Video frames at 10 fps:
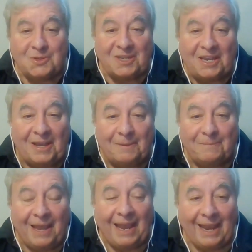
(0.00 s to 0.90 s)

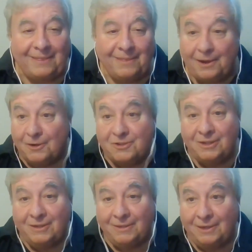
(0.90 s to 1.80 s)
museum, and there's
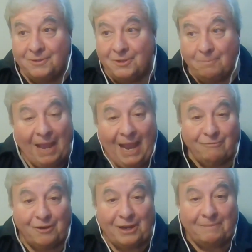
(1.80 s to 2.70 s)
a
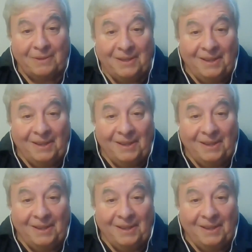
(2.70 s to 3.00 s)
pack frame,